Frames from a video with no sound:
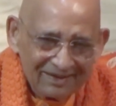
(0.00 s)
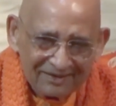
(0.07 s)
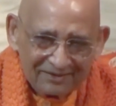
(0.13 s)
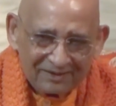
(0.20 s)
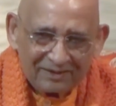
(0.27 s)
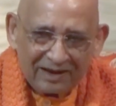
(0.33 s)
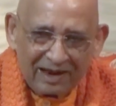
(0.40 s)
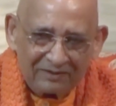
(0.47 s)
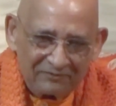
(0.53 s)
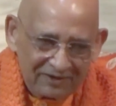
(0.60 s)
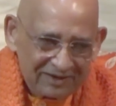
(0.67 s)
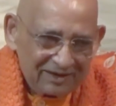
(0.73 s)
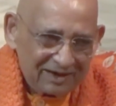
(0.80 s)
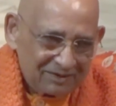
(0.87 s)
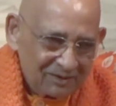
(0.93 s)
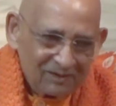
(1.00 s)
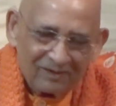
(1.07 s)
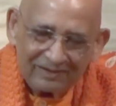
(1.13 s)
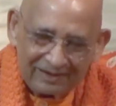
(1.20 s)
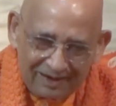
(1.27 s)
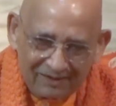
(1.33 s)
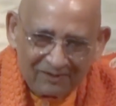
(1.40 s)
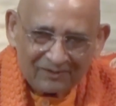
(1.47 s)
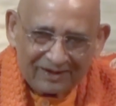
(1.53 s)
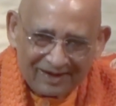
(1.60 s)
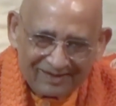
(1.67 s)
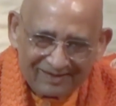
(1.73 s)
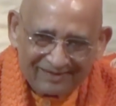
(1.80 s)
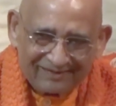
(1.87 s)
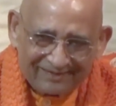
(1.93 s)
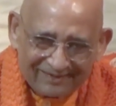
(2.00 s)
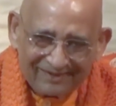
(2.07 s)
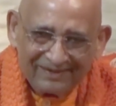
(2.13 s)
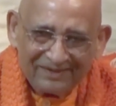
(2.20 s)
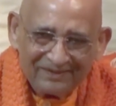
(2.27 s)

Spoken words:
So you can visit all the hotels.